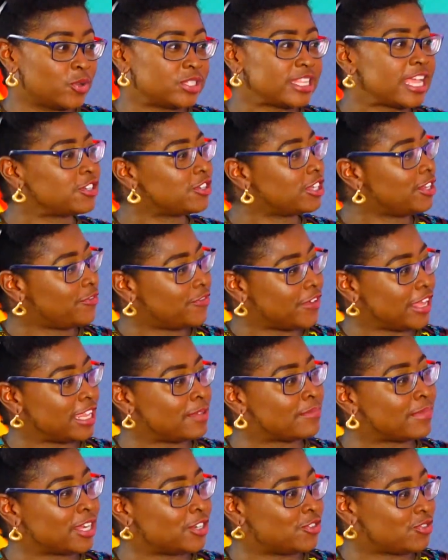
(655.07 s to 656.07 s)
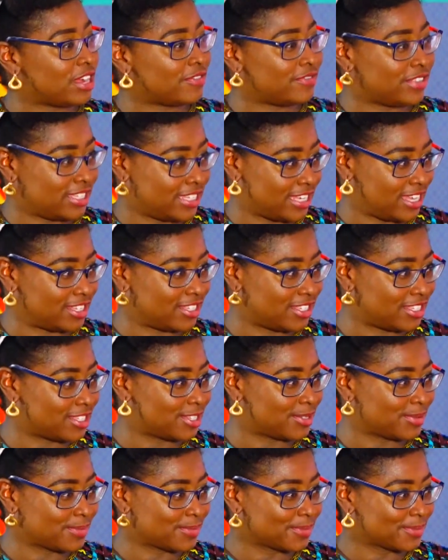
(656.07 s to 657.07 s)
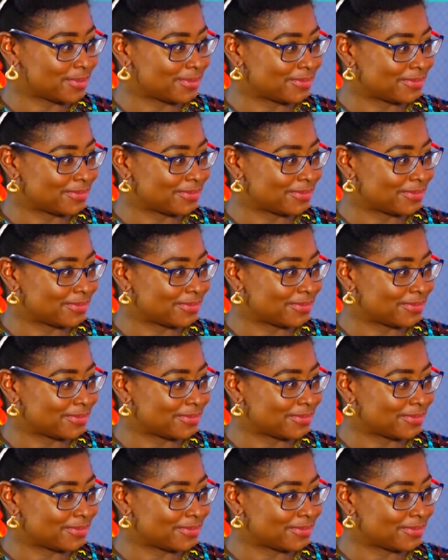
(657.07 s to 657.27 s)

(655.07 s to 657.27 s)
was actually failing my driving test.